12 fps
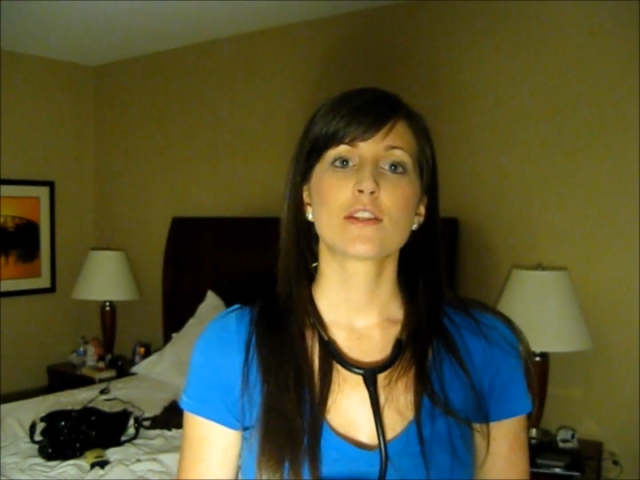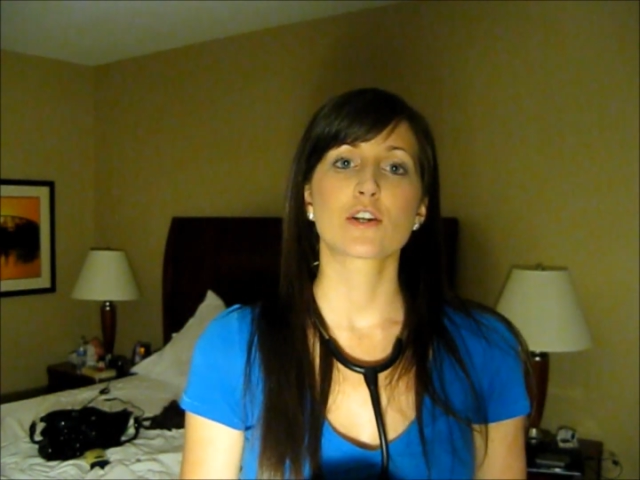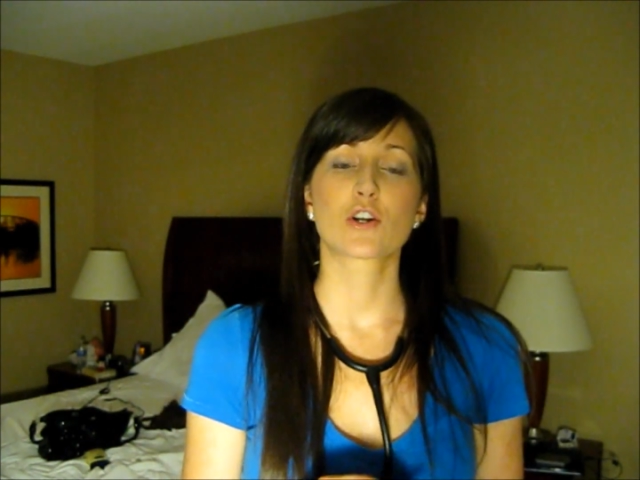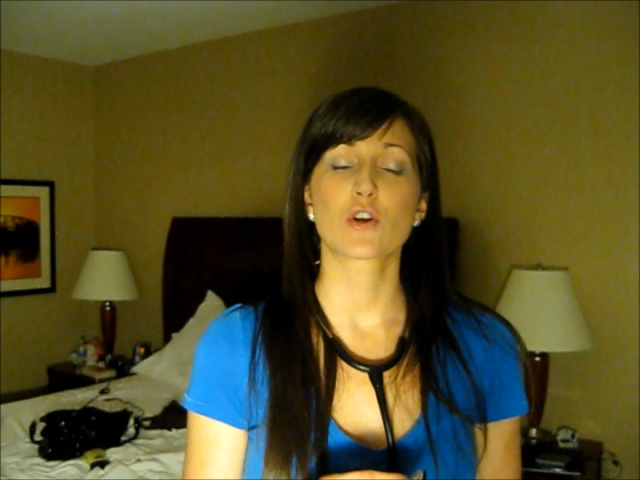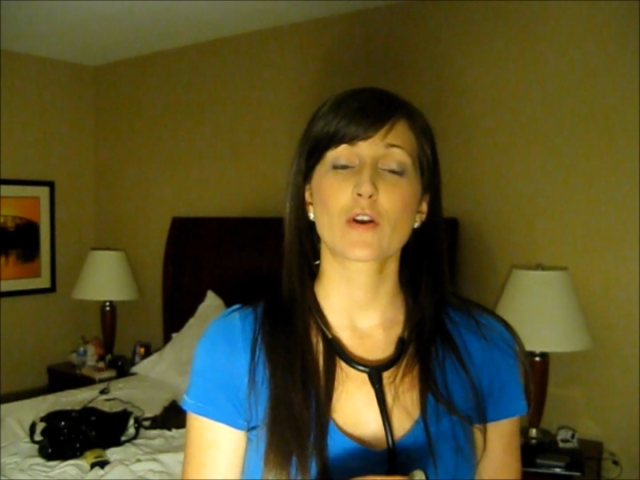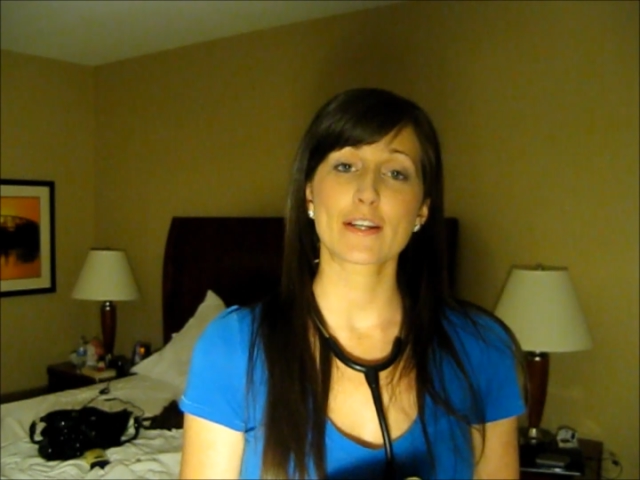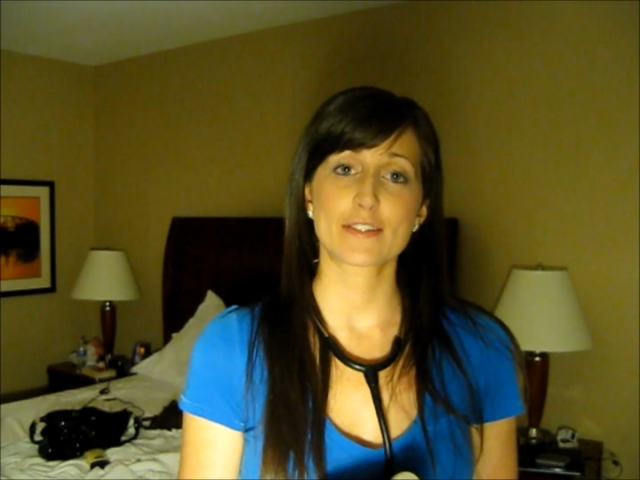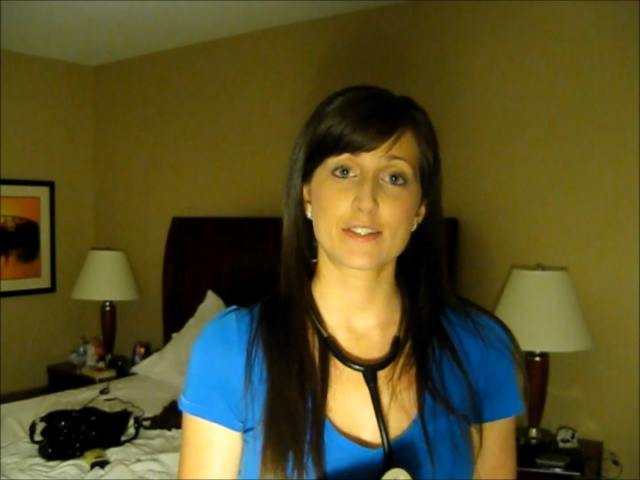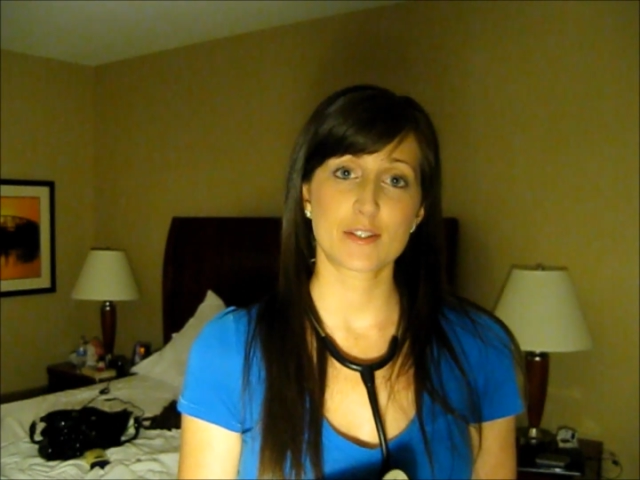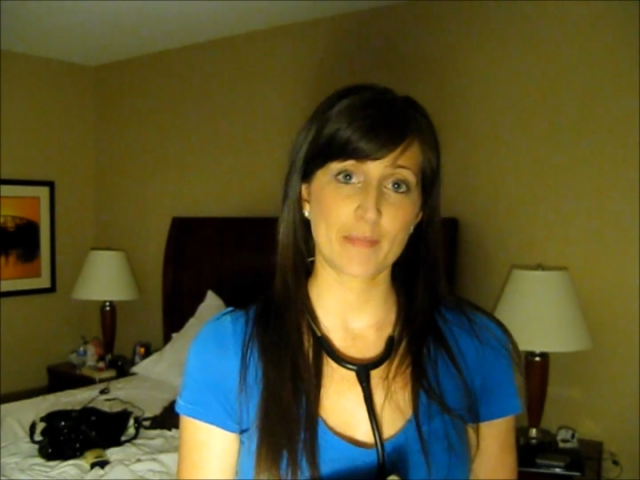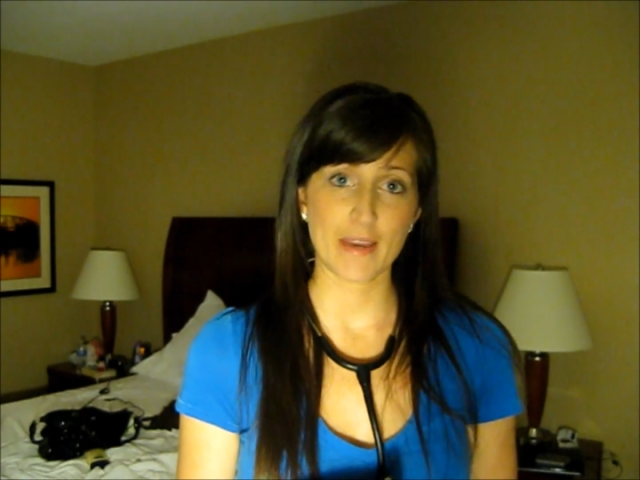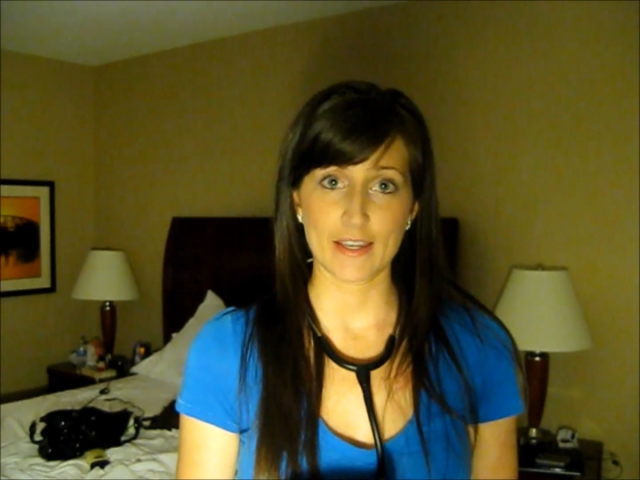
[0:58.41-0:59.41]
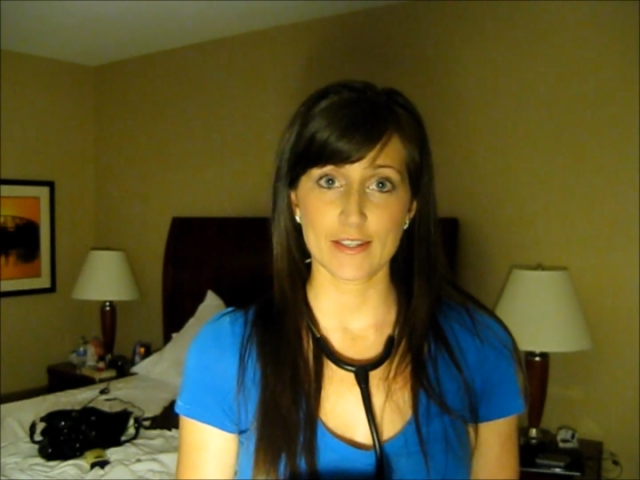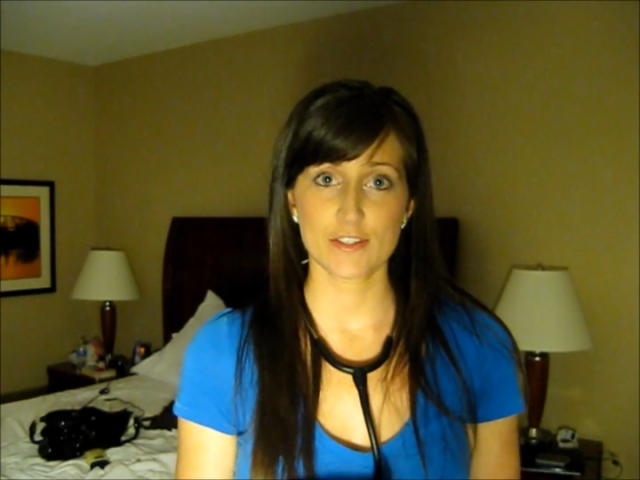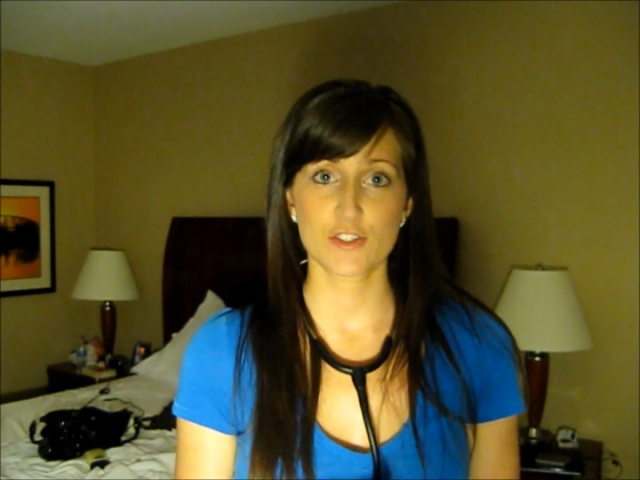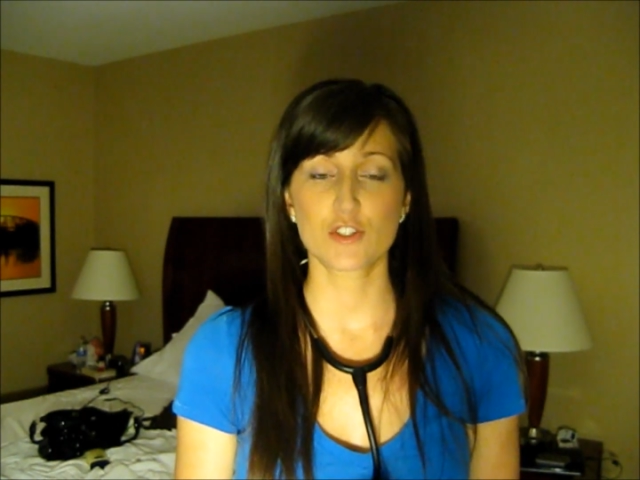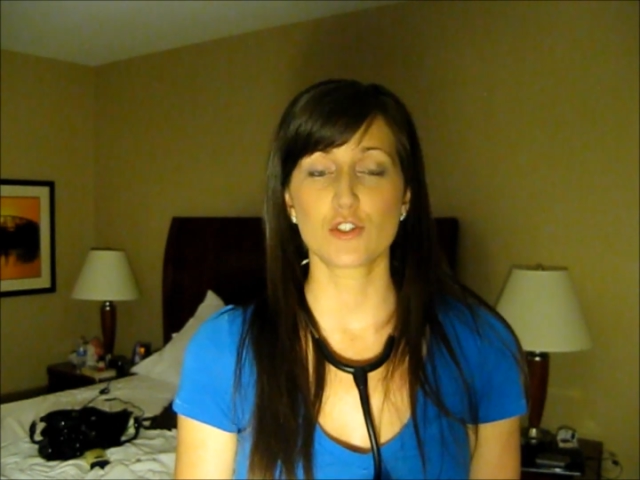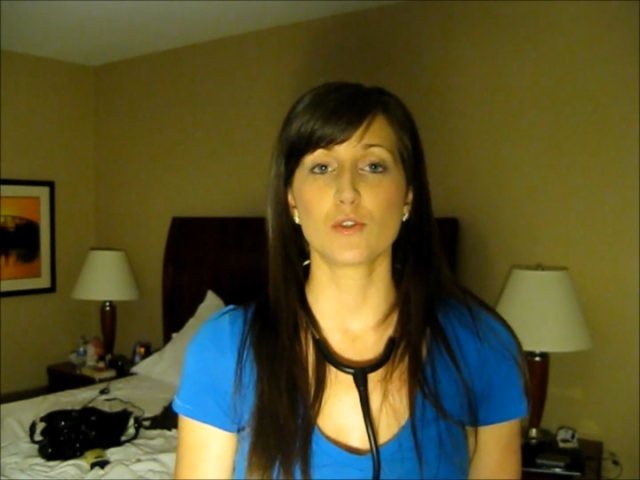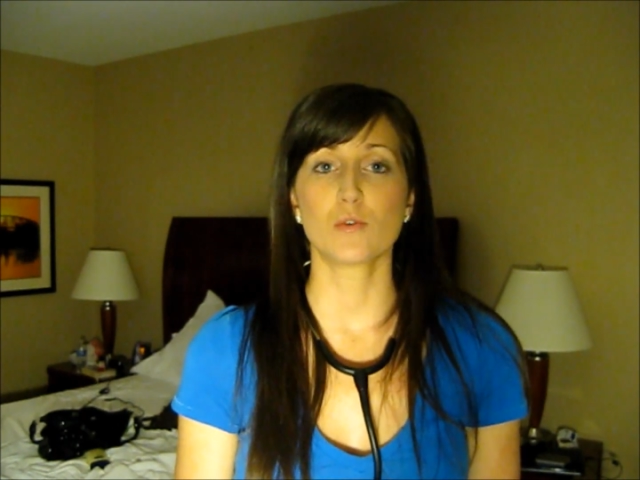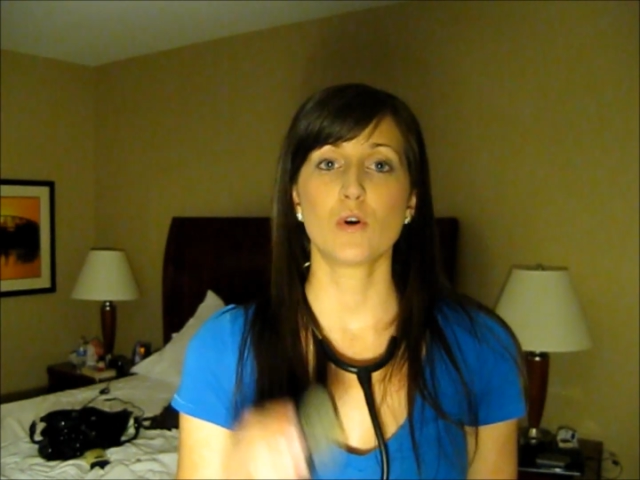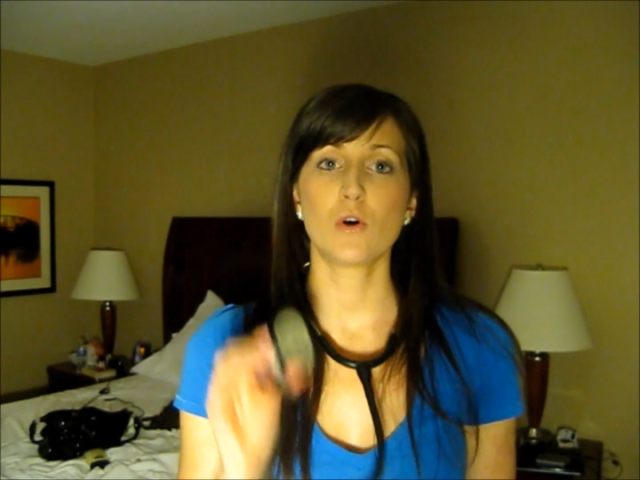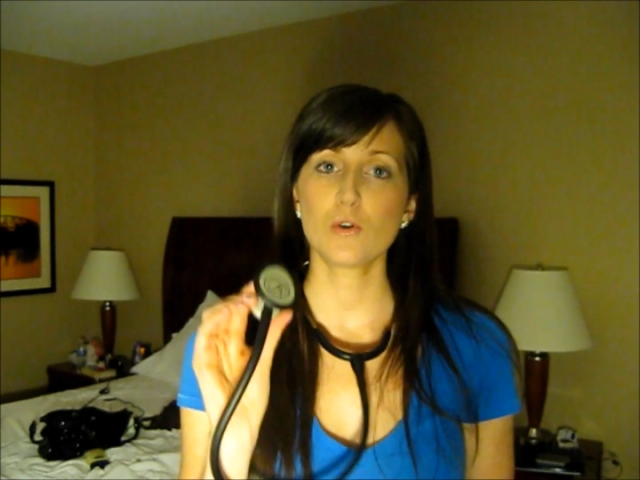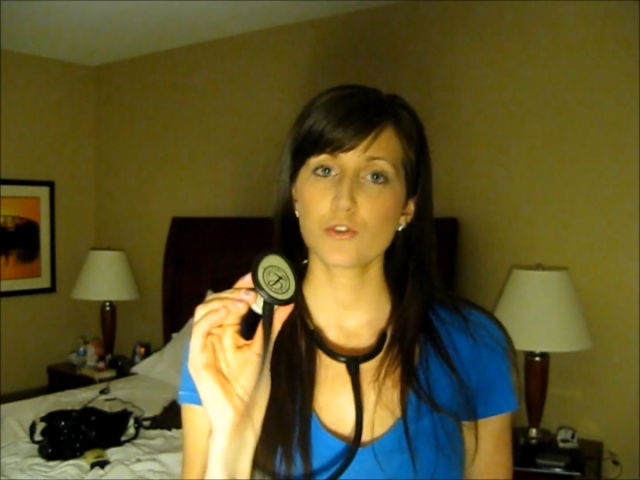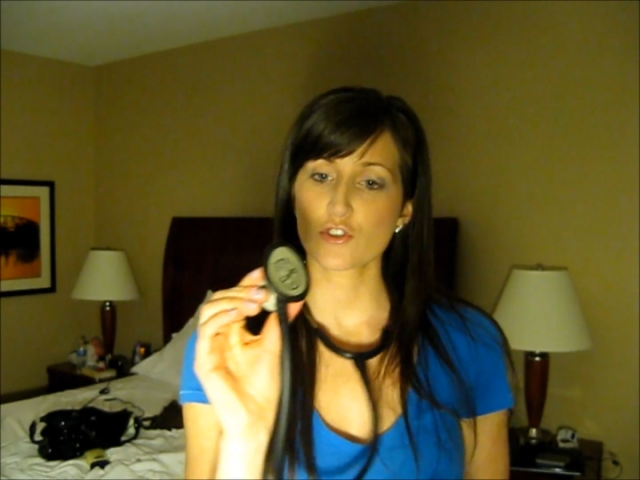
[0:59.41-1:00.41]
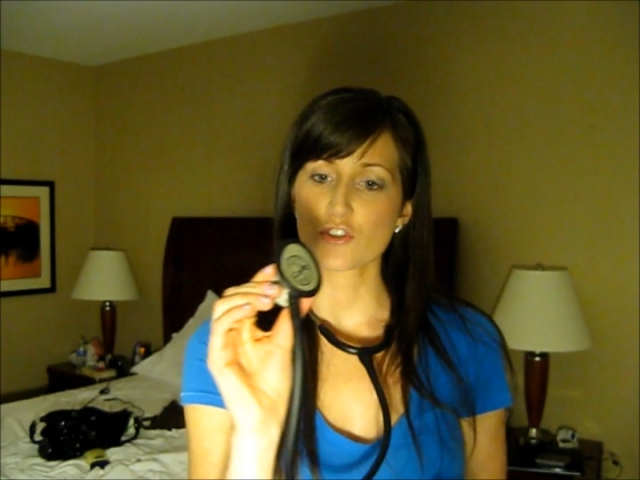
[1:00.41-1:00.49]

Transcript: the correct space to hold